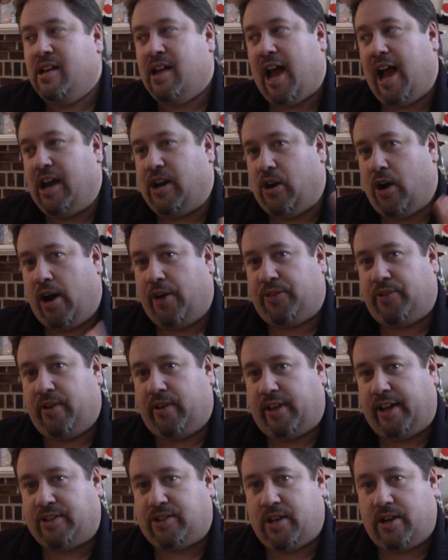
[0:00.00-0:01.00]
I got there
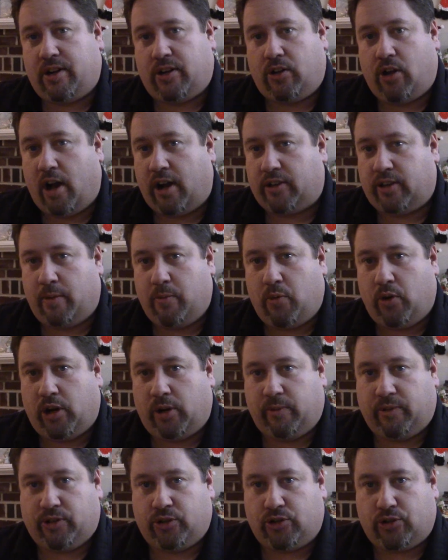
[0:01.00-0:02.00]
at like 10 o'clock in the
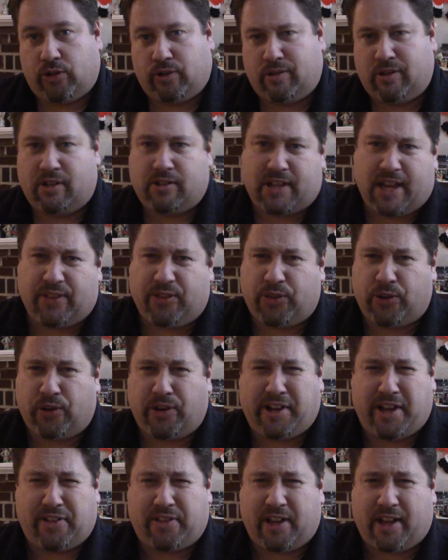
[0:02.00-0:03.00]
morning when the show,
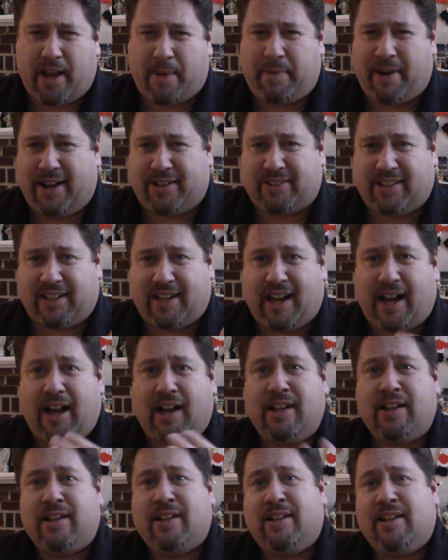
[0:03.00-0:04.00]
10:30, I think I parked the car.